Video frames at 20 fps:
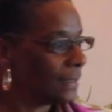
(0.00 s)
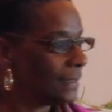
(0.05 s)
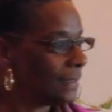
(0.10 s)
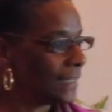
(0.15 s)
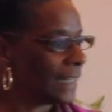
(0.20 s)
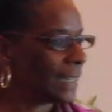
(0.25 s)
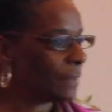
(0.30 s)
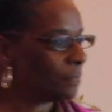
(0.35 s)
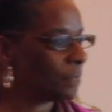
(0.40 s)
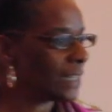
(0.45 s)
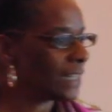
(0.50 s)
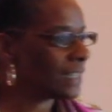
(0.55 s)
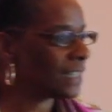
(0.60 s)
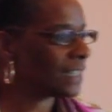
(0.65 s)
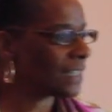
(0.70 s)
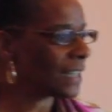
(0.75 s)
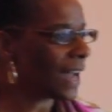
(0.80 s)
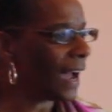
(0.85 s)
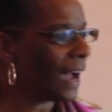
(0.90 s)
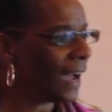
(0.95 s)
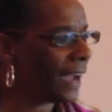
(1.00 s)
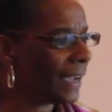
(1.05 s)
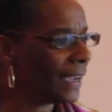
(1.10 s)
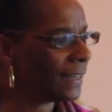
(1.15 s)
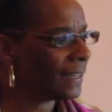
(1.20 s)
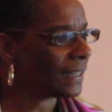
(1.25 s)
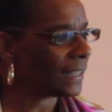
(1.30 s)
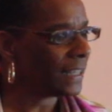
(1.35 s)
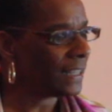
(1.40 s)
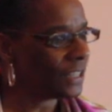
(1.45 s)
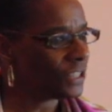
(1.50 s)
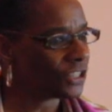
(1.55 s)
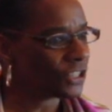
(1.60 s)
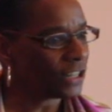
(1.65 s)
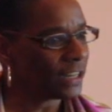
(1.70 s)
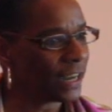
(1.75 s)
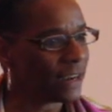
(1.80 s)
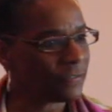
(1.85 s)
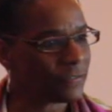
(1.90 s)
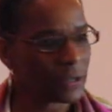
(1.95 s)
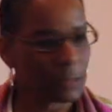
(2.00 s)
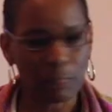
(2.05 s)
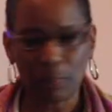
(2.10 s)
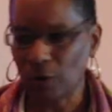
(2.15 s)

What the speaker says: deep inside each and every